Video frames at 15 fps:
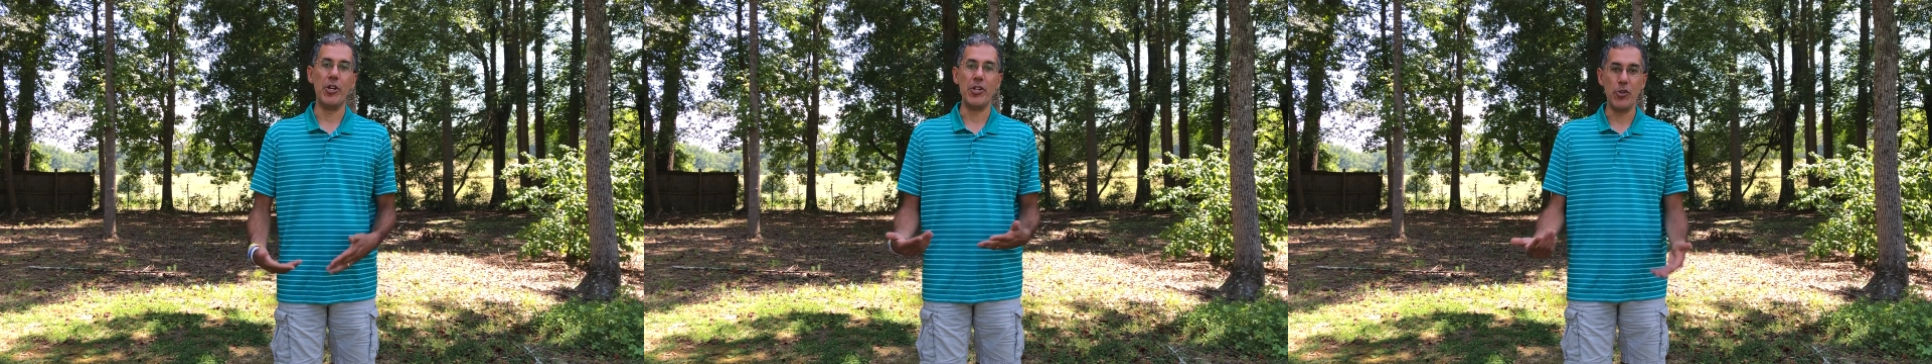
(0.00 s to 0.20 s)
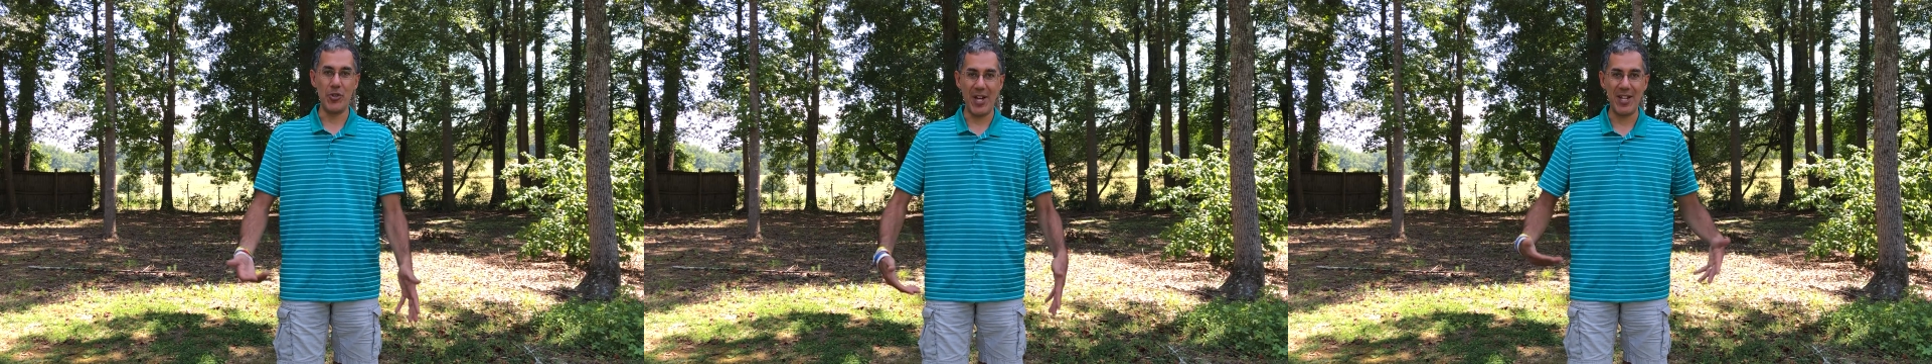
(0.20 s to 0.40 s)

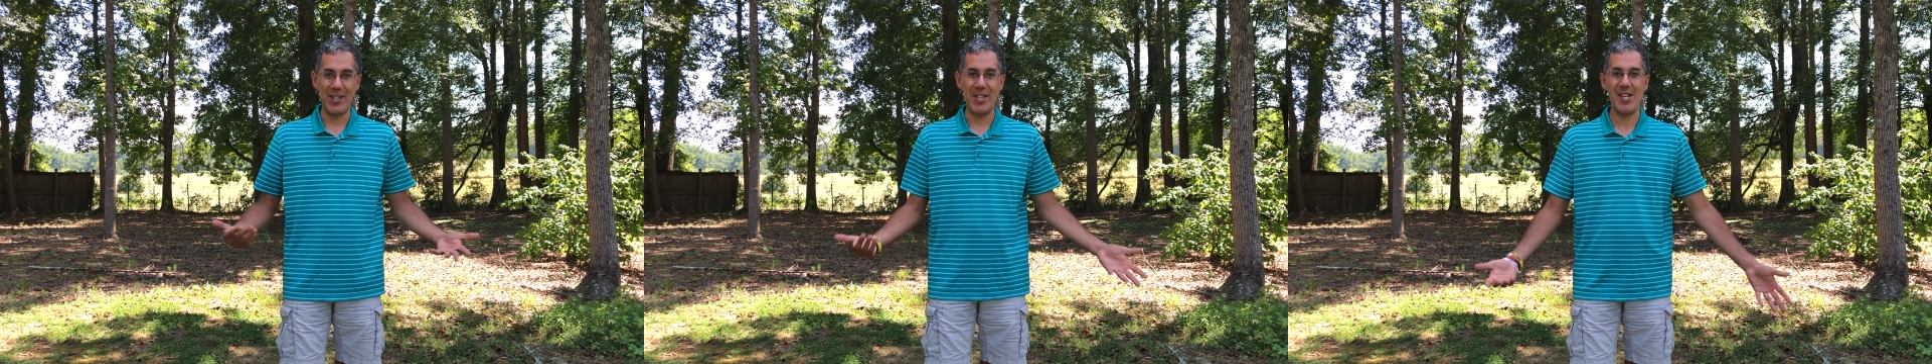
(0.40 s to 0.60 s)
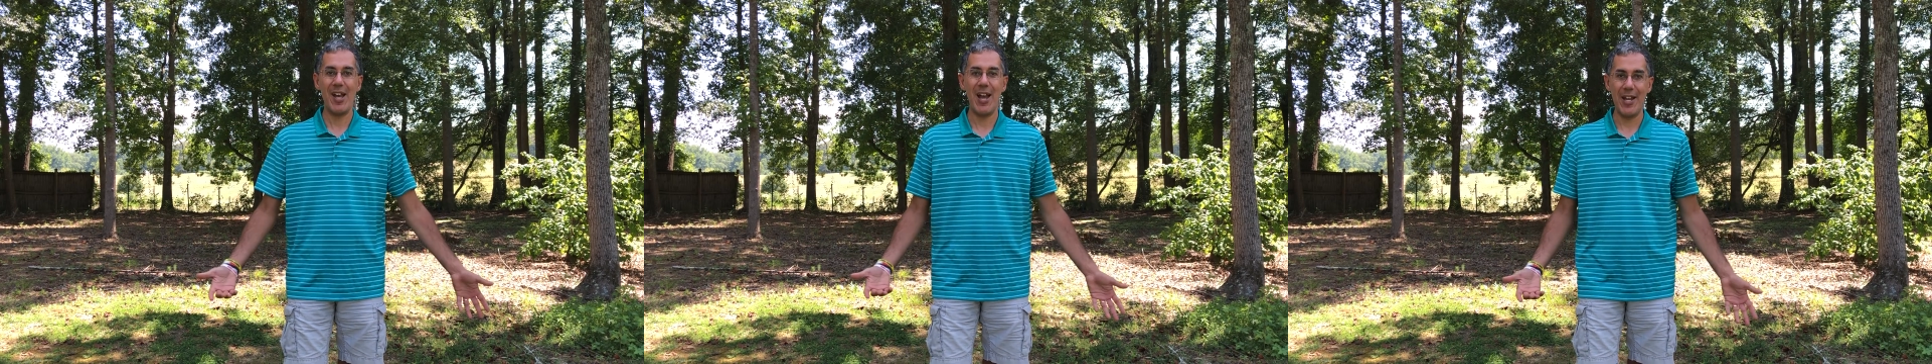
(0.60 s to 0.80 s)
You get
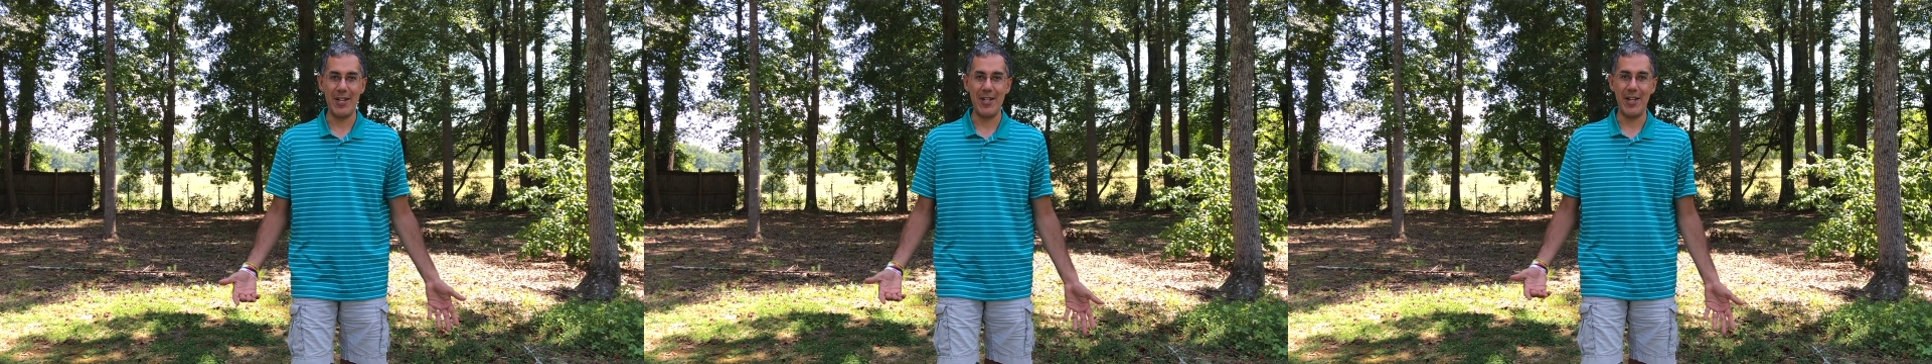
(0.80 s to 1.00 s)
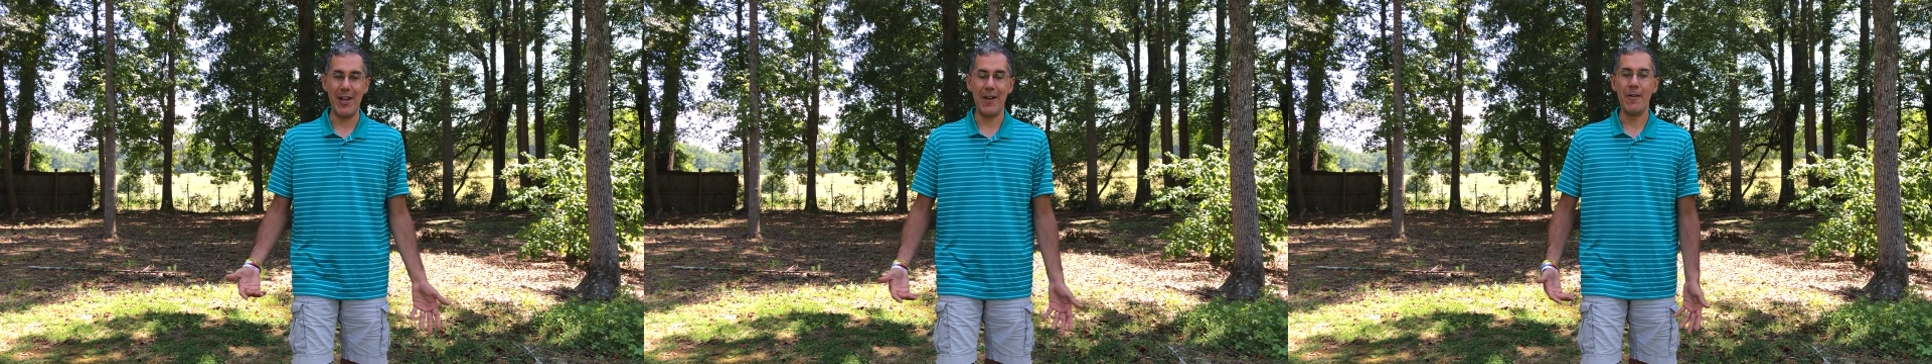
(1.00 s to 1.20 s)
the
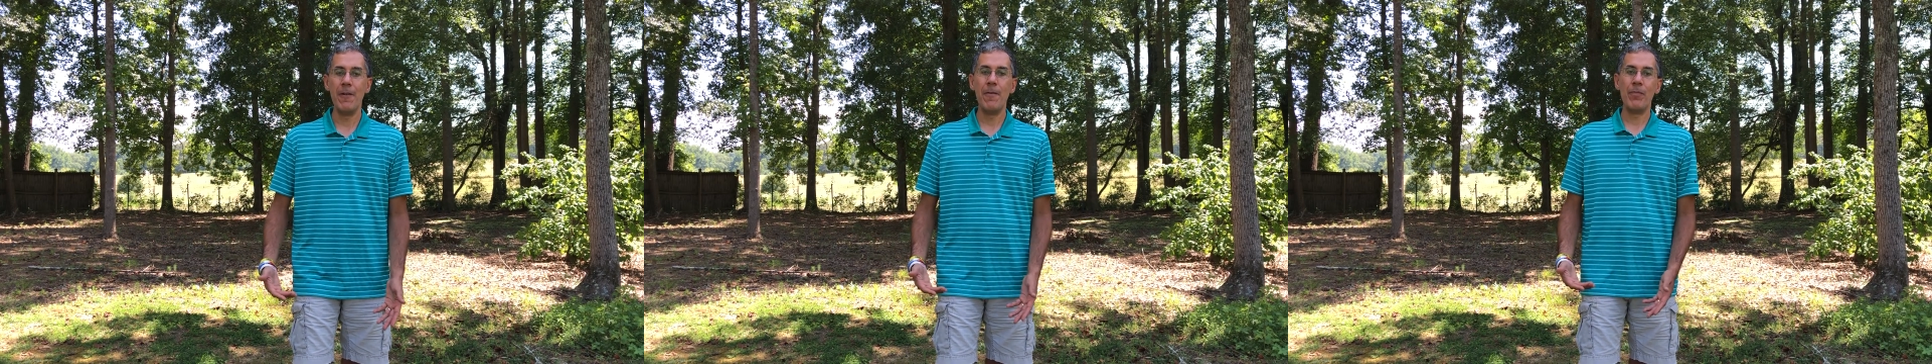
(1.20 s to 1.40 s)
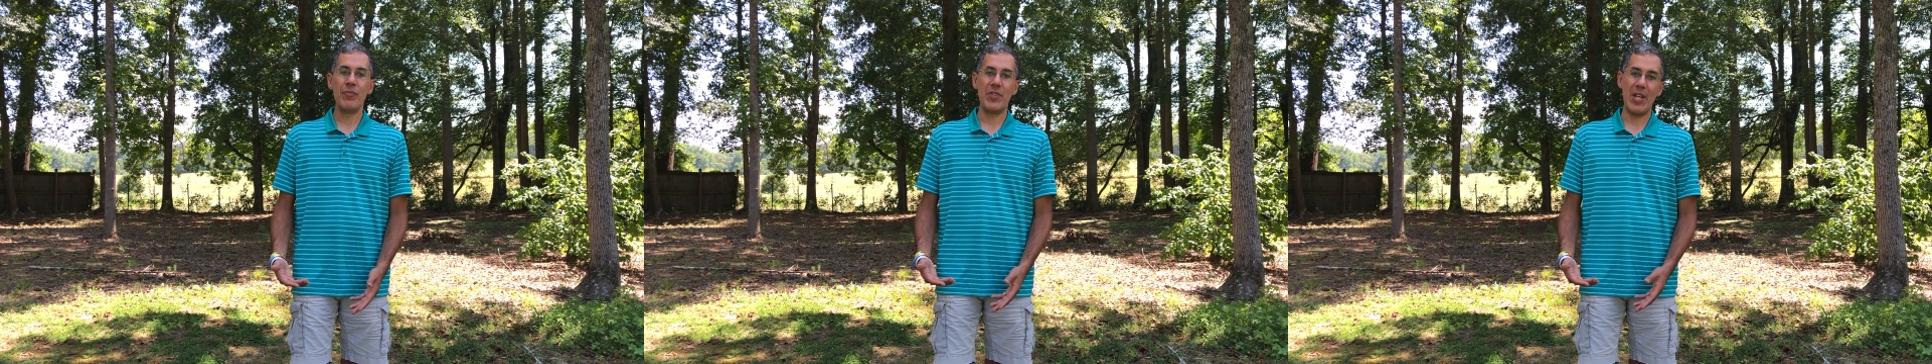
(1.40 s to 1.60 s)
idea,
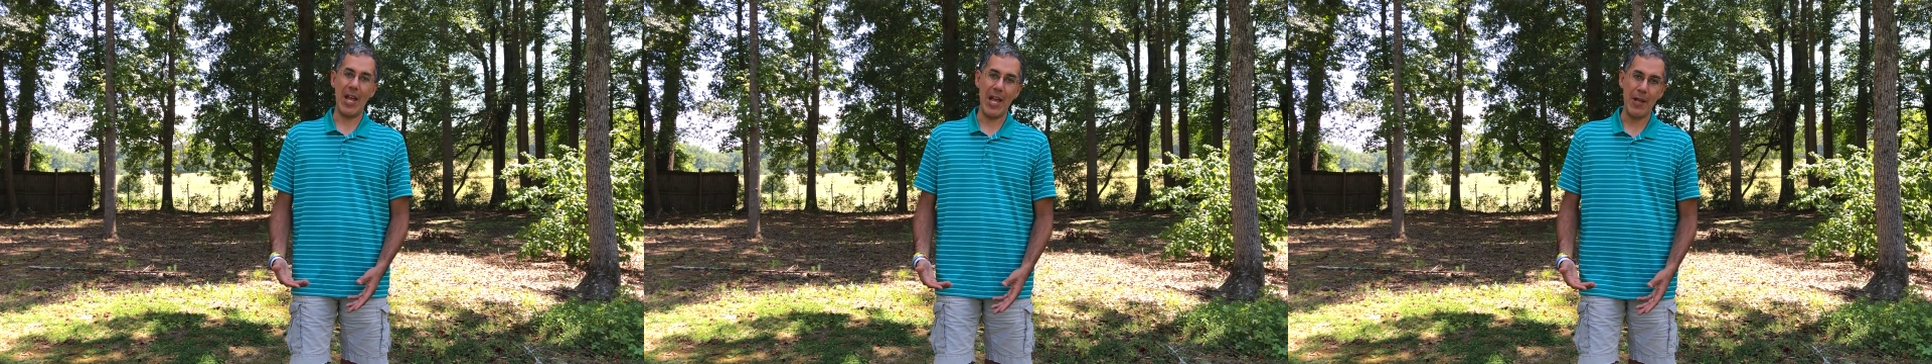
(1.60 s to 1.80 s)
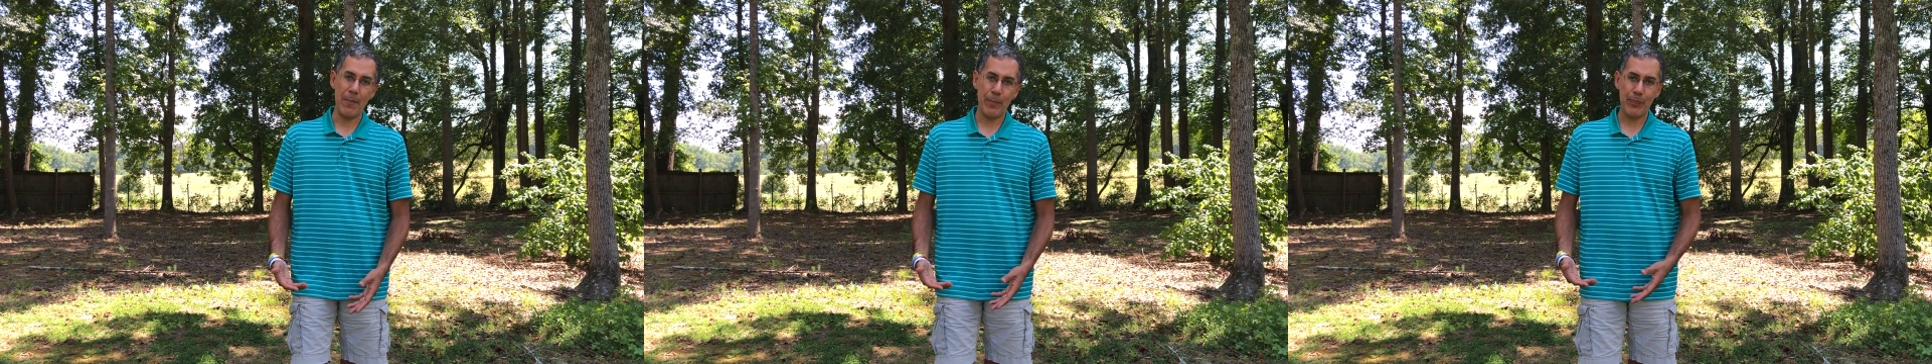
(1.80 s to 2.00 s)
okay?